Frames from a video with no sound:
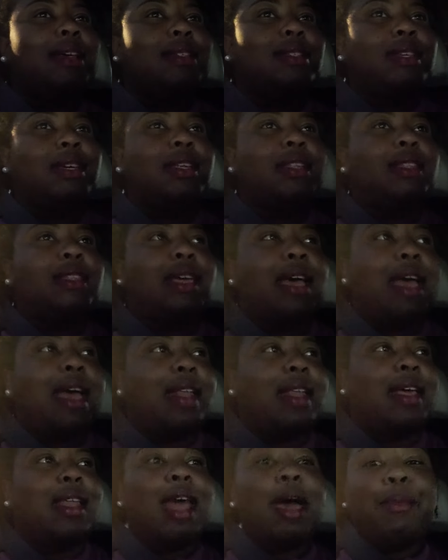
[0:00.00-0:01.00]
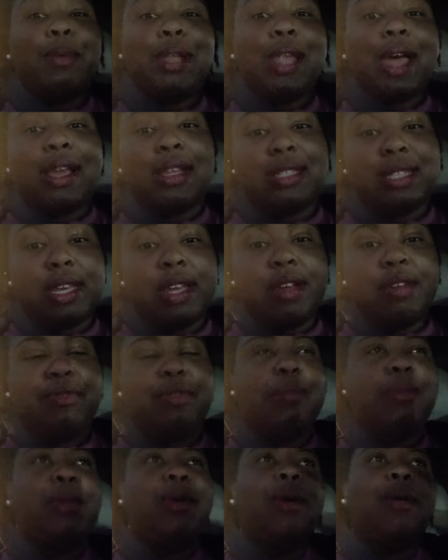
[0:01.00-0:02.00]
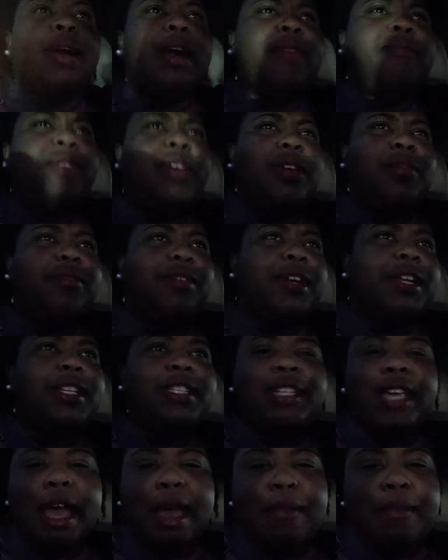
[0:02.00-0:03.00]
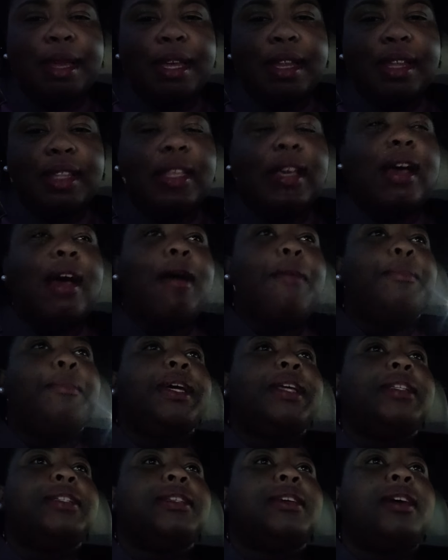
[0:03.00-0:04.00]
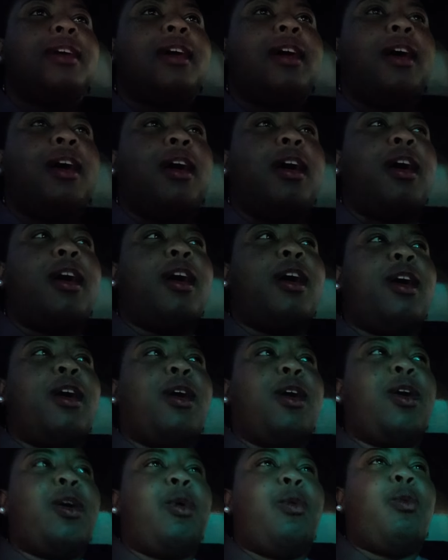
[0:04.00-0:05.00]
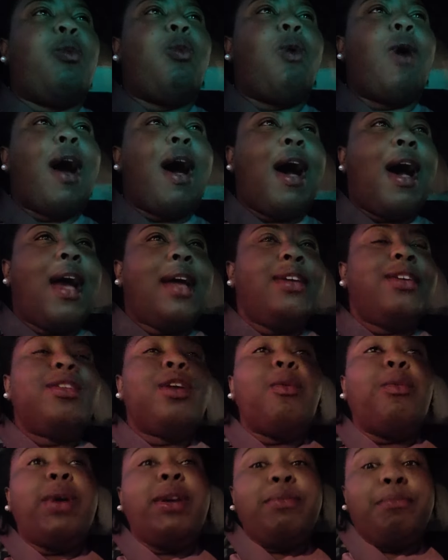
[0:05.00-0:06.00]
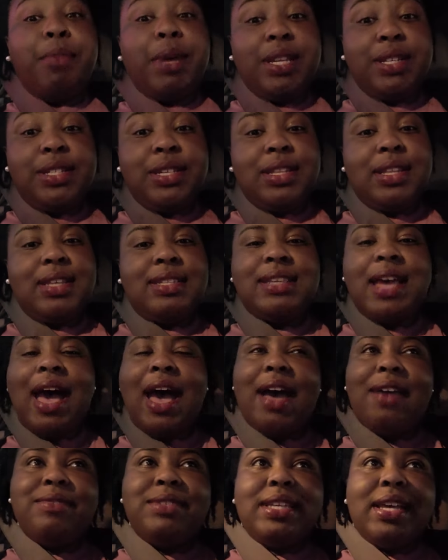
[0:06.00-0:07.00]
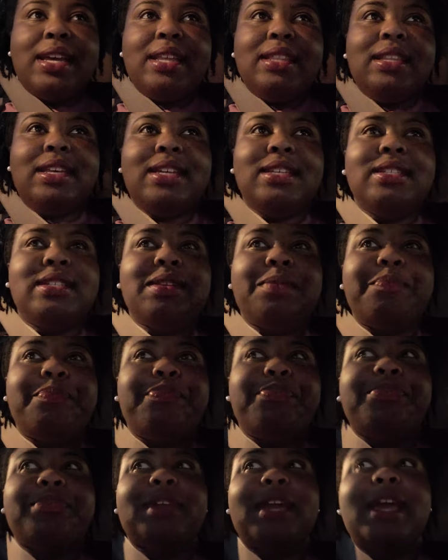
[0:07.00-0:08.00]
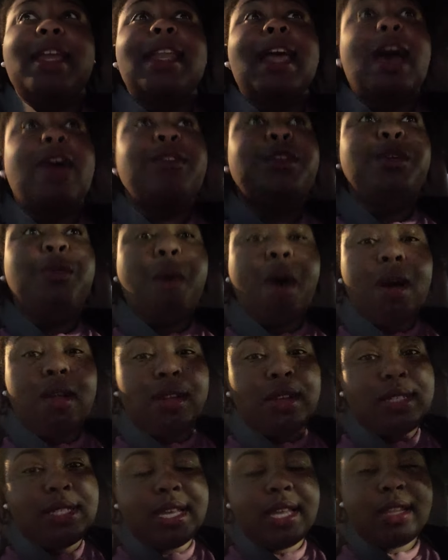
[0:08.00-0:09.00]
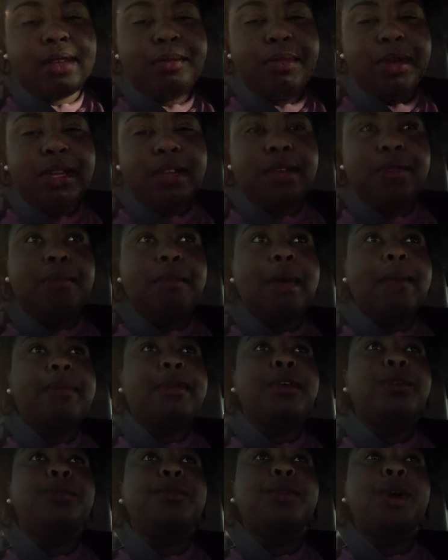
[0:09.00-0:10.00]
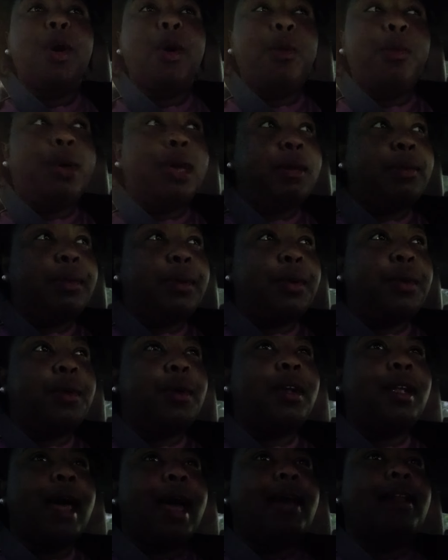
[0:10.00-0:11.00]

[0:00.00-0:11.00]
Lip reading: is it that, and I would like to hear from you, okay? Feel free to chime in the comments. Why, you know, we've mentioned this, I've said this, and now you all are telling me maybe you know people who are